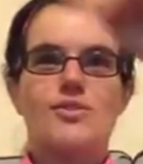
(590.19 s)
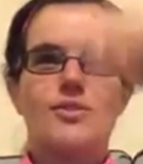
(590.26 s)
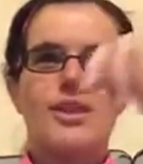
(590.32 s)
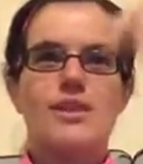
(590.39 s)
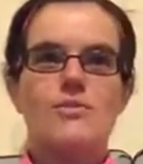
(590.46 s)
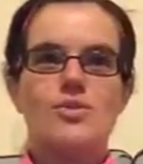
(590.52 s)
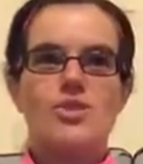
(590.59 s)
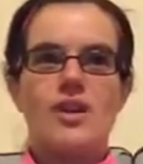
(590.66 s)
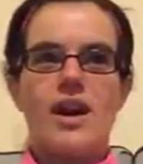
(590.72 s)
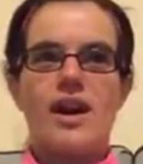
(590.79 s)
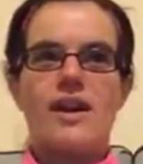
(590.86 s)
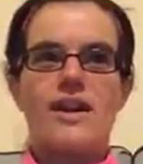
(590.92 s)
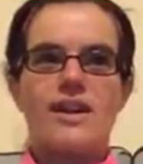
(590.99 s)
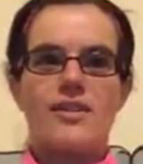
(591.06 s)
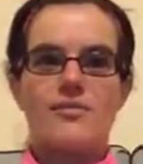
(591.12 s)
keep
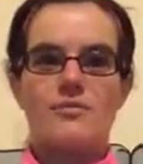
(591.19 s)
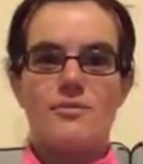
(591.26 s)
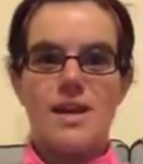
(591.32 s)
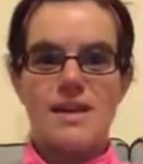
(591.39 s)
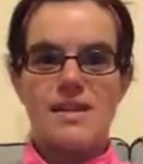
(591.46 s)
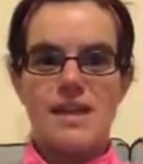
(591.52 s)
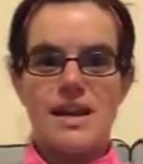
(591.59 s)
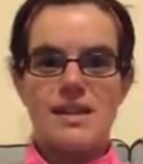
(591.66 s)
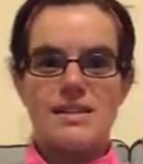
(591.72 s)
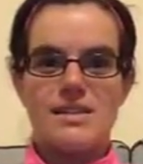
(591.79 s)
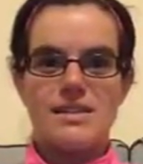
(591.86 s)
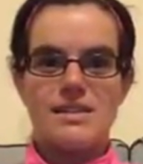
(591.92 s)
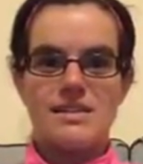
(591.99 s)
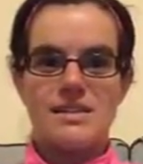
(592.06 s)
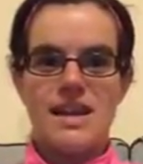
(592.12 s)
track of my
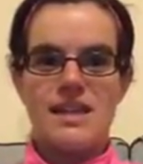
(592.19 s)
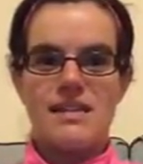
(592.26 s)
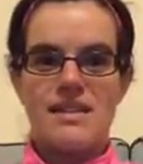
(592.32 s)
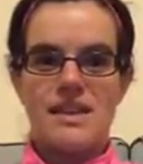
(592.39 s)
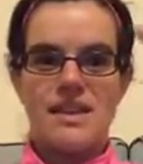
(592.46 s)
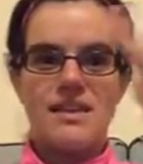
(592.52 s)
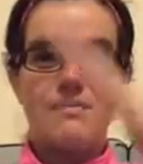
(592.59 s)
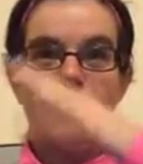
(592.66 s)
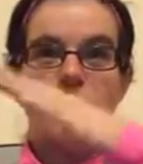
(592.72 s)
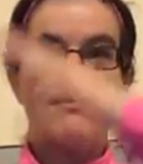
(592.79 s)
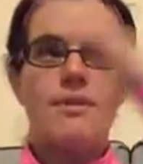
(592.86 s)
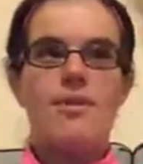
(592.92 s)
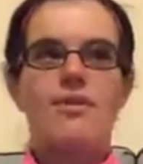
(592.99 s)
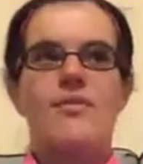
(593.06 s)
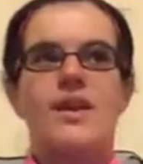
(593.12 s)
days and keep me
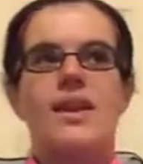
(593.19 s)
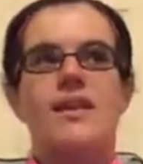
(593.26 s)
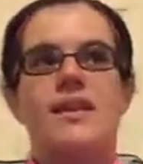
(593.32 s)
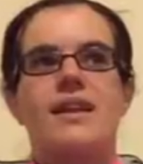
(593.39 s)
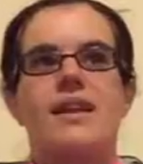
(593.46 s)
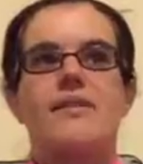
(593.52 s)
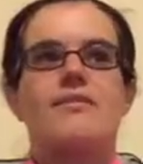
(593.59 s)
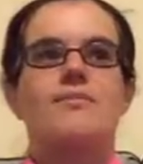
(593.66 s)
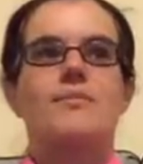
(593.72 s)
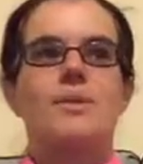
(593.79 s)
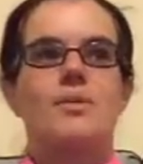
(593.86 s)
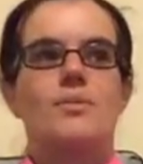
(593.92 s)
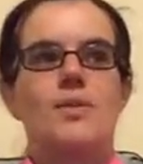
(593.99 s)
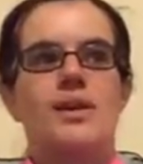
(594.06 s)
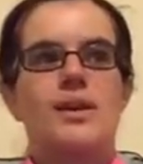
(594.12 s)
motivated that I'm
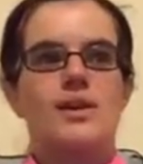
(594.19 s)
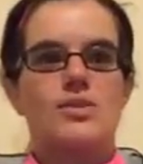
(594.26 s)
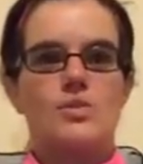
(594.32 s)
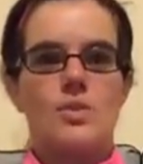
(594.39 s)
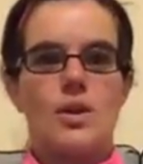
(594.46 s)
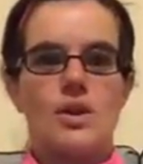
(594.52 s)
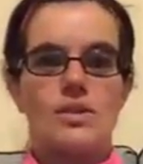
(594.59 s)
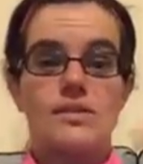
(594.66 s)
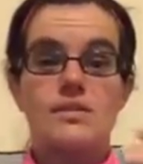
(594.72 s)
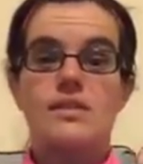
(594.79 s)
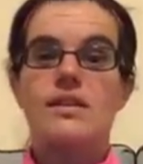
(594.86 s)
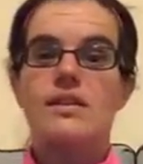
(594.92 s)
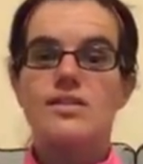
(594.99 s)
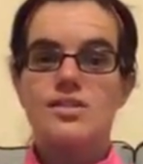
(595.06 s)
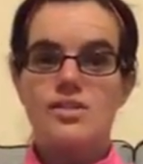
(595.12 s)
working towards
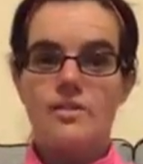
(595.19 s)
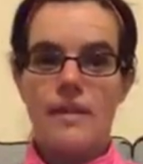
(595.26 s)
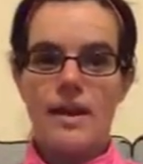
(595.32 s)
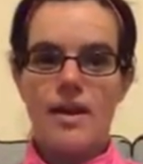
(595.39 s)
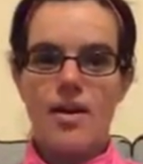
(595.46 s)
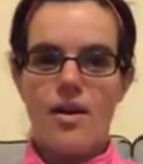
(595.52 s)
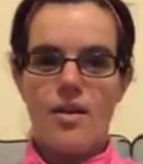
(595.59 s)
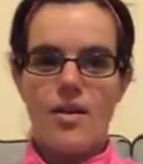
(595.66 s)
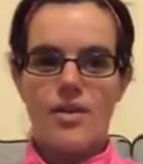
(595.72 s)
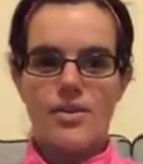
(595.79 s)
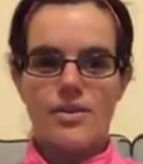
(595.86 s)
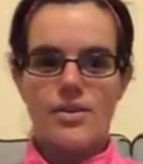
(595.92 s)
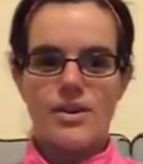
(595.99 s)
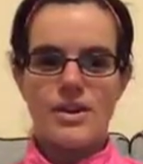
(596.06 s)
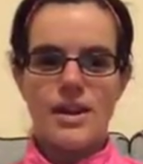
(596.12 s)
doing all
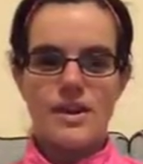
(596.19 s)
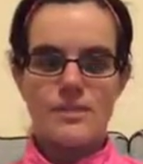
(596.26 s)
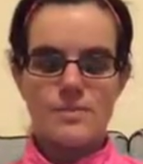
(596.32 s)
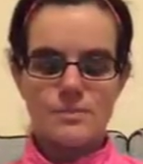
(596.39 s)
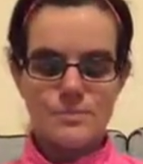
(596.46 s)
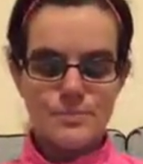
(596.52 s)
30 days.